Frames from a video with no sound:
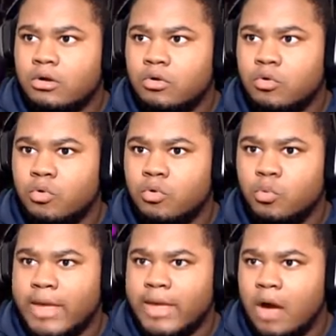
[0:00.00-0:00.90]
Ooh,
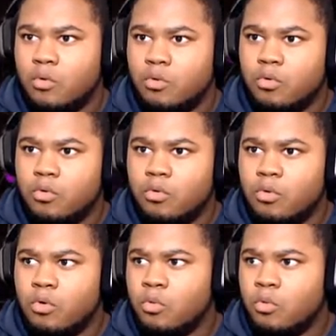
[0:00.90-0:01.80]
we out.
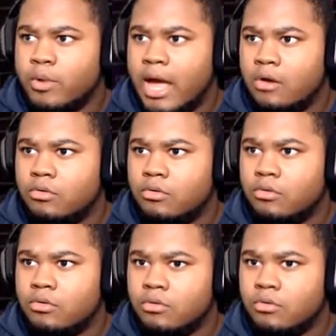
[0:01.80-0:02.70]
We out.
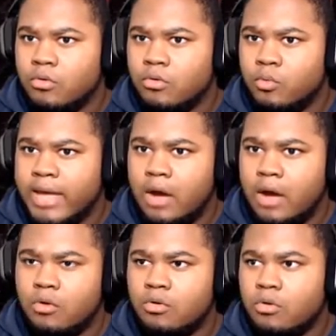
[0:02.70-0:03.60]
We out.
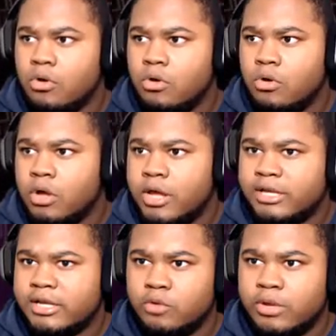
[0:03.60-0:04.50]
Get
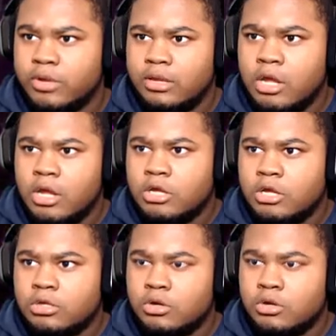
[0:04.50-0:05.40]
the Yui.
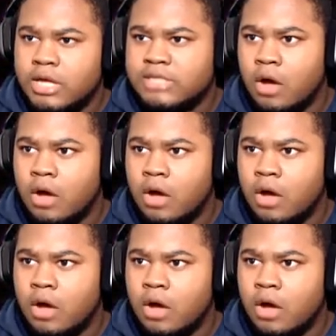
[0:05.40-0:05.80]
Let's go.